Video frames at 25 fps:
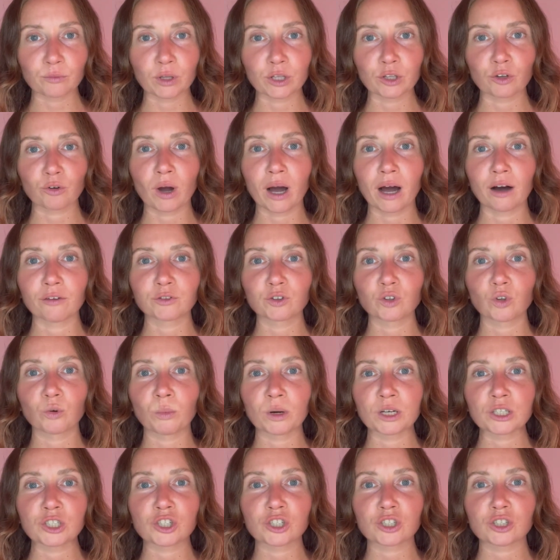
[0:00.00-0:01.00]
When you have too
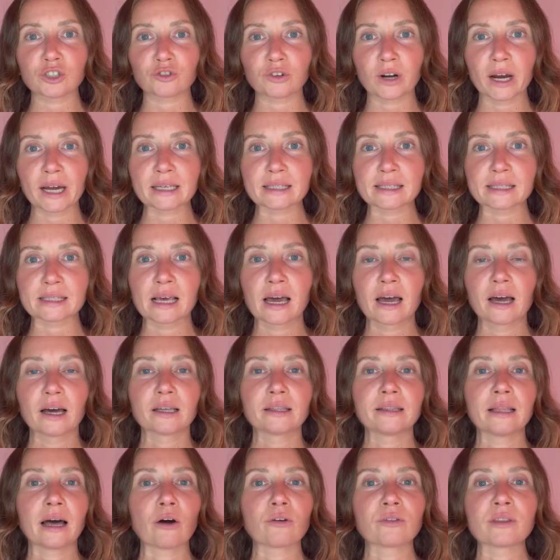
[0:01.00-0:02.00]
much stress,
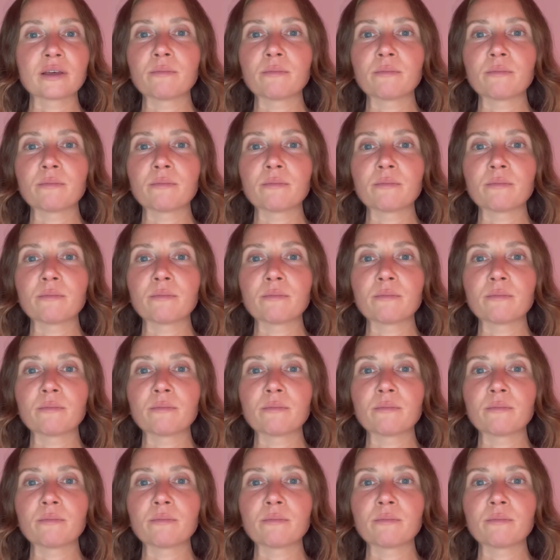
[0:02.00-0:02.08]
now